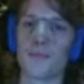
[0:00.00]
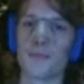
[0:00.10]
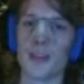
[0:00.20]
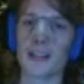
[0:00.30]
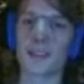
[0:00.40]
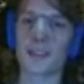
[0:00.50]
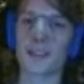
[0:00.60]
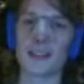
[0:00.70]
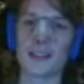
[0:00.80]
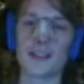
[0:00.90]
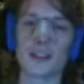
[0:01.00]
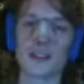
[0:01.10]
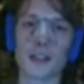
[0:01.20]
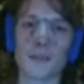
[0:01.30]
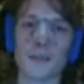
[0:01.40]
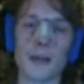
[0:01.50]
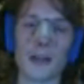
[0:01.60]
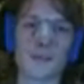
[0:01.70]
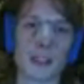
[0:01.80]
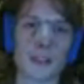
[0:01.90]
as there's not that
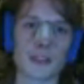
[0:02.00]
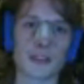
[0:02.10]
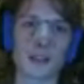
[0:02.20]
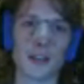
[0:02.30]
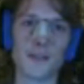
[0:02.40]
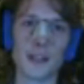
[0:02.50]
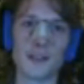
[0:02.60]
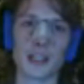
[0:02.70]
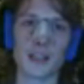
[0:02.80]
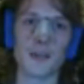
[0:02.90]
much other things you can do